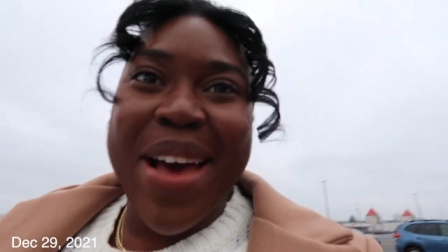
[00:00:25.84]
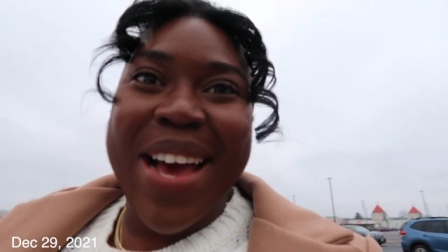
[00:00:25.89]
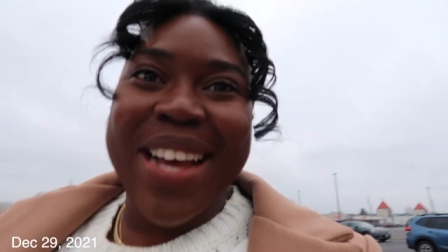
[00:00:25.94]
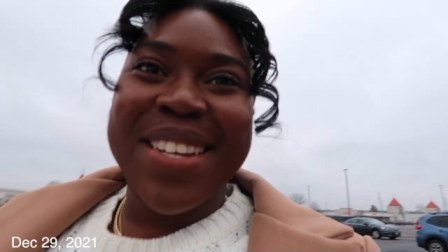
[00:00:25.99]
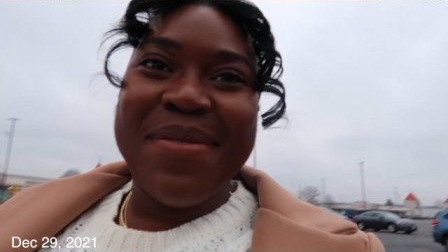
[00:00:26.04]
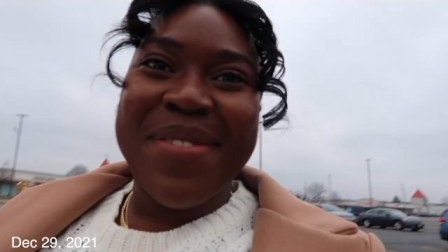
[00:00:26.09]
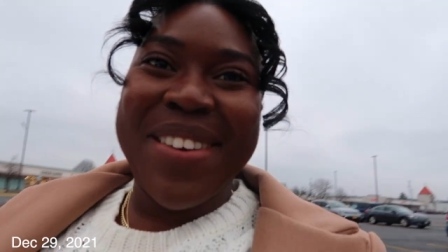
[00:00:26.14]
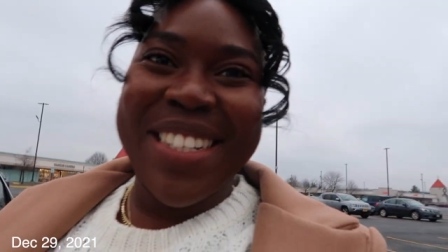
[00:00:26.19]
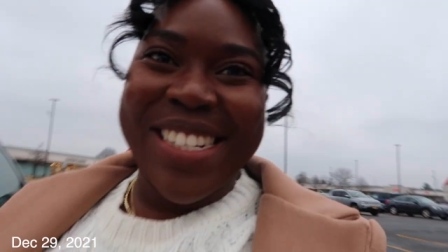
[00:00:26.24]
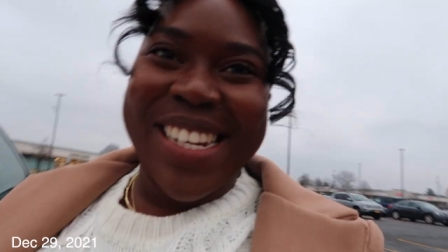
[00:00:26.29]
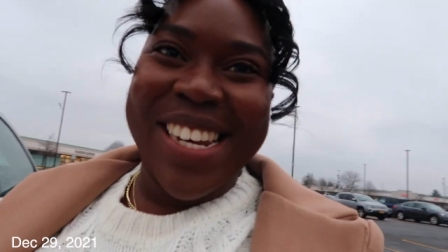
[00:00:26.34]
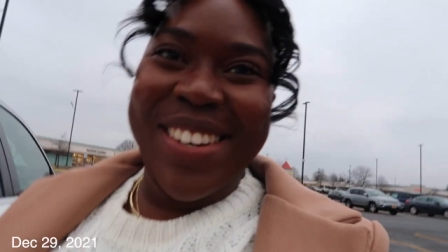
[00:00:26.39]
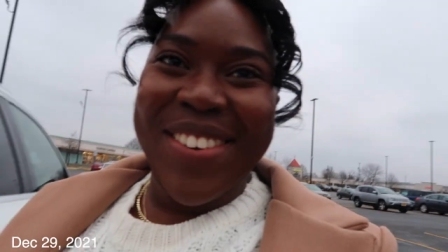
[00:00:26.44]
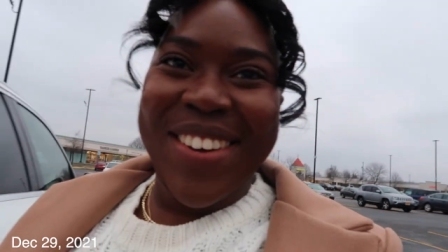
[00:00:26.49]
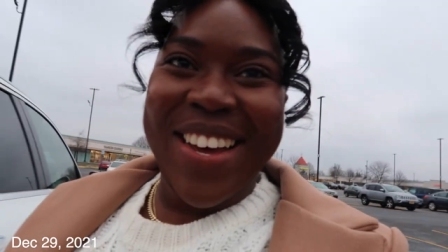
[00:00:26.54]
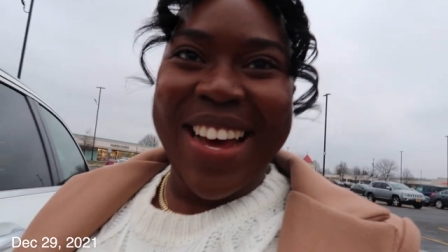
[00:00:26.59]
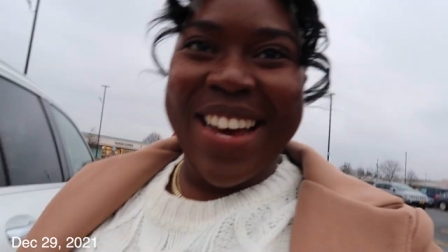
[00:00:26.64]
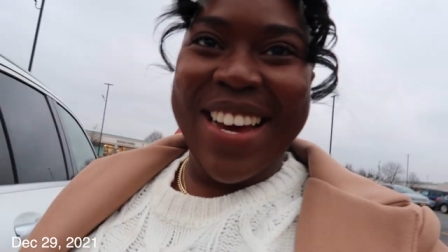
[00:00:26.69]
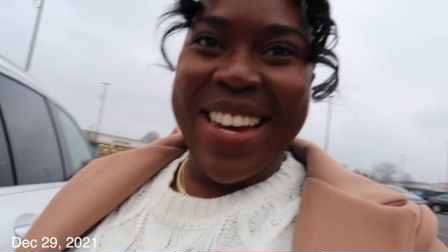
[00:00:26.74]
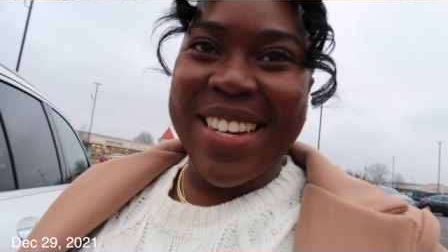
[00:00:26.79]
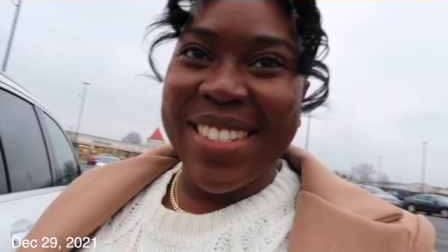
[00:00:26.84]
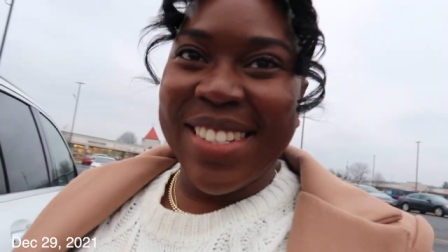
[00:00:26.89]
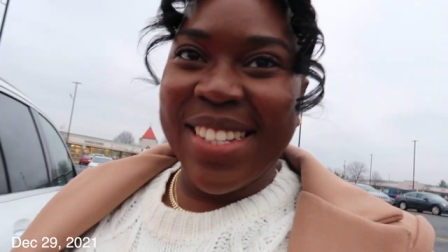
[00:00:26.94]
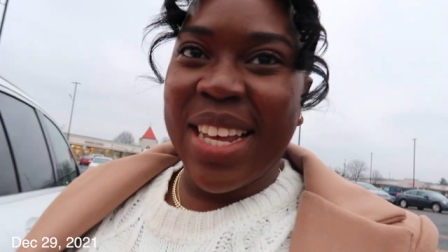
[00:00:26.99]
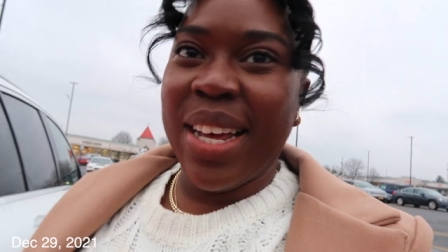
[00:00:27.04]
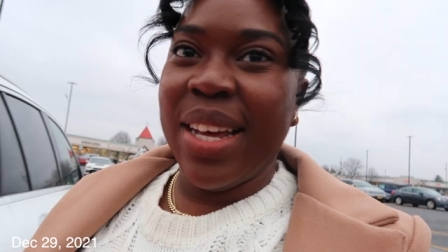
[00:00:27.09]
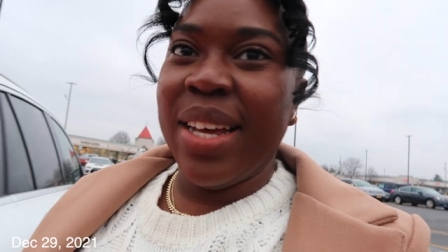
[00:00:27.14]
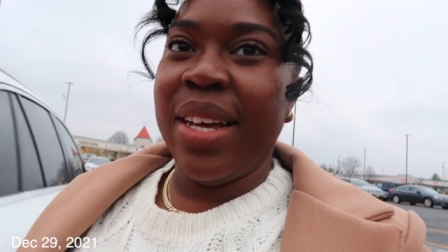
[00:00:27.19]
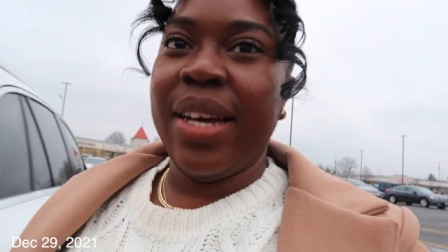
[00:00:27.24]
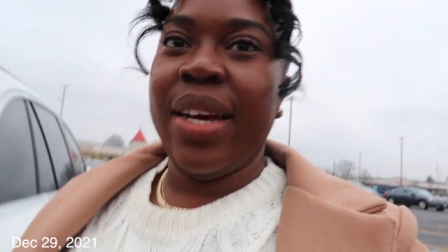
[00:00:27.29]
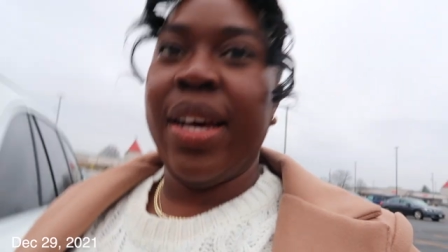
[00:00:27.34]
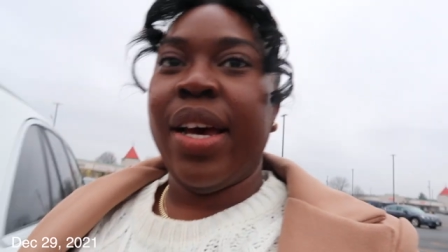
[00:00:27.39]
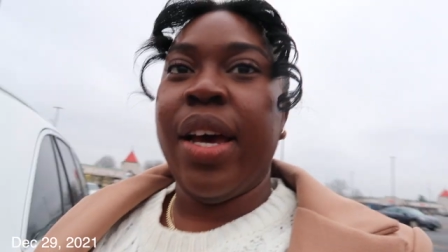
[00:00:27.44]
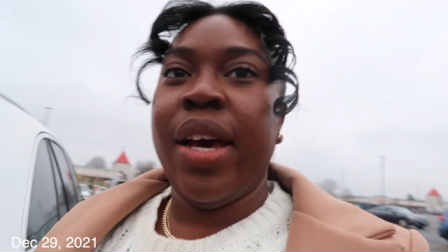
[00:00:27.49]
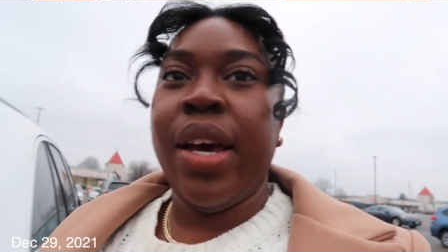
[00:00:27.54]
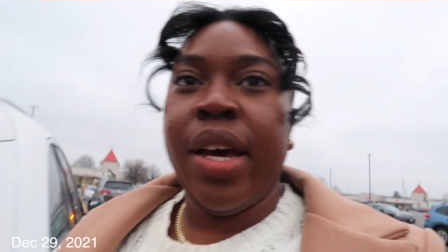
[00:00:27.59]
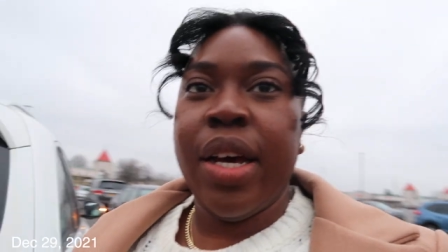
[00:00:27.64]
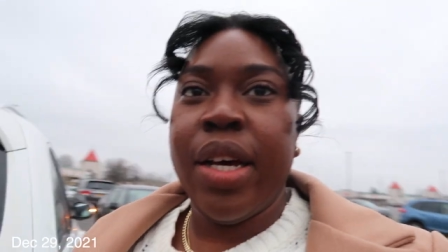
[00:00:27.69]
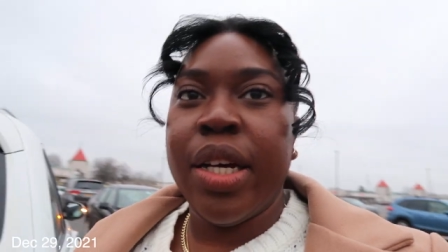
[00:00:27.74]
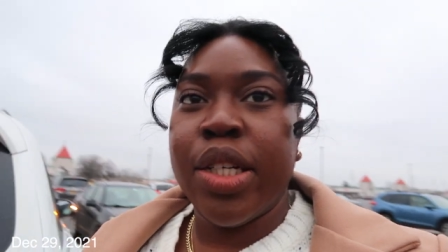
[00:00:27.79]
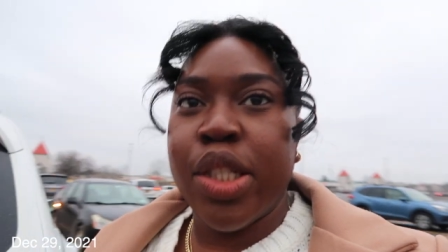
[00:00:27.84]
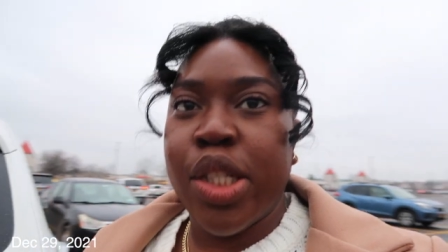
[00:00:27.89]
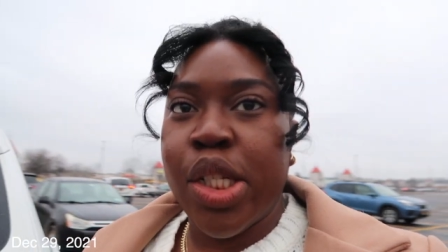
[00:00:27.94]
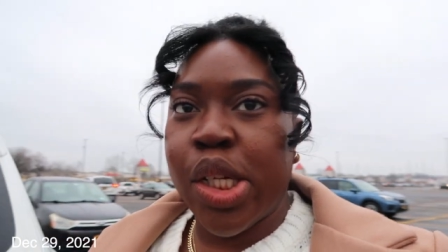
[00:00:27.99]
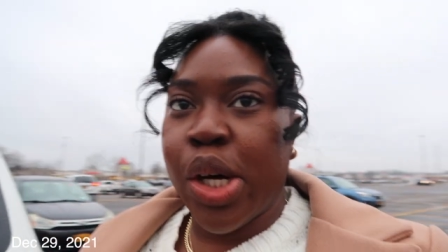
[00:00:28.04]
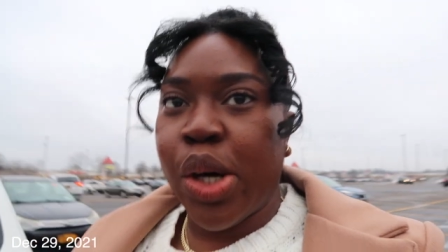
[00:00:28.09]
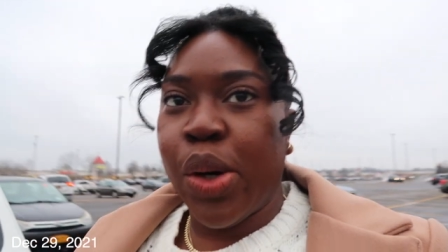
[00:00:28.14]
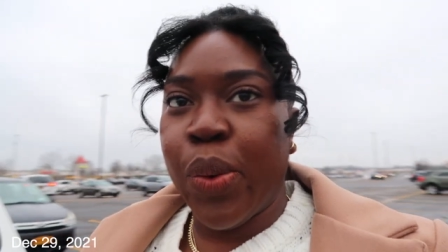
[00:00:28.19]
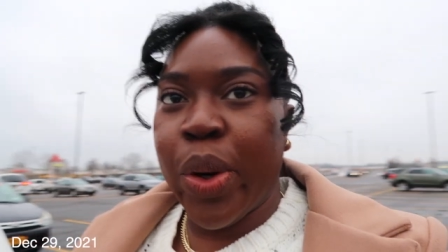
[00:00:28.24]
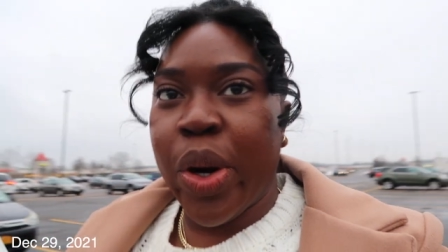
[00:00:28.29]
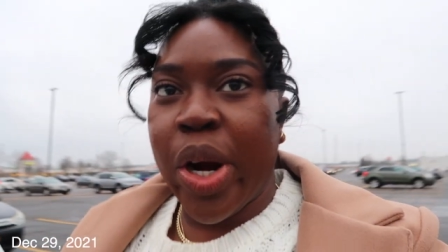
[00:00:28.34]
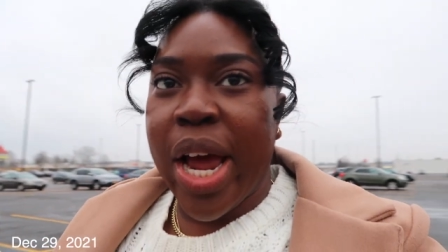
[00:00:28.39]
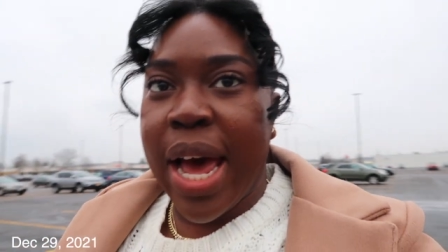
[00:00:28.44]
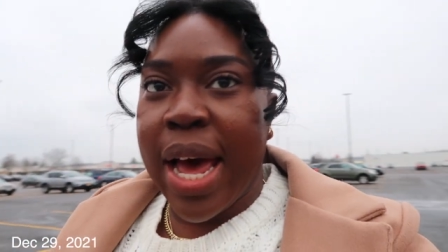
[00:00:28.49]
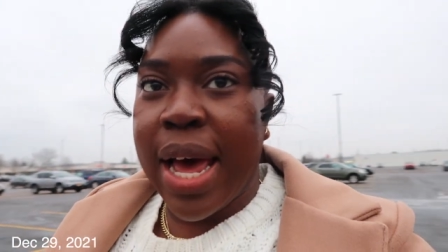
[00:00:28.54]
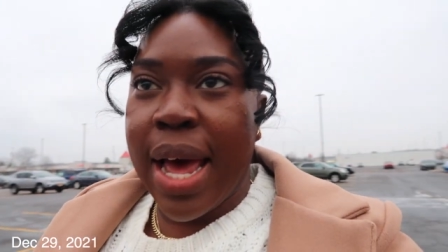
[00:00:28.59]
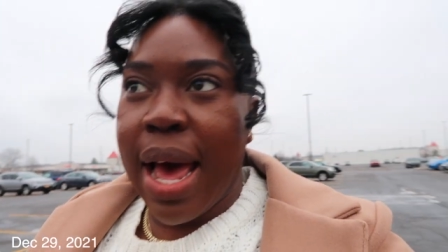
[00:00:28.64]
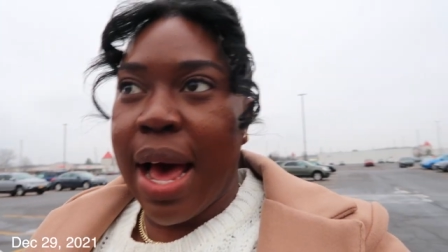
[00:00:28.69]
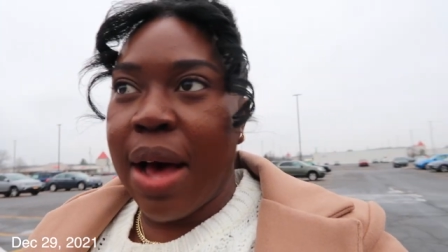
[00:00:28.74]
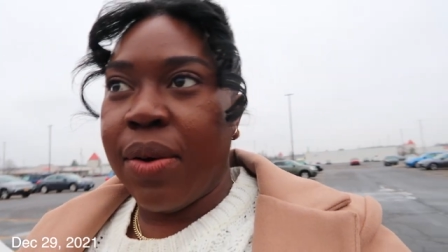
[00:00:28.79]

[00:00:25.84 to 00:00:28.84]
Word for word: back to my channel, guys. So we're at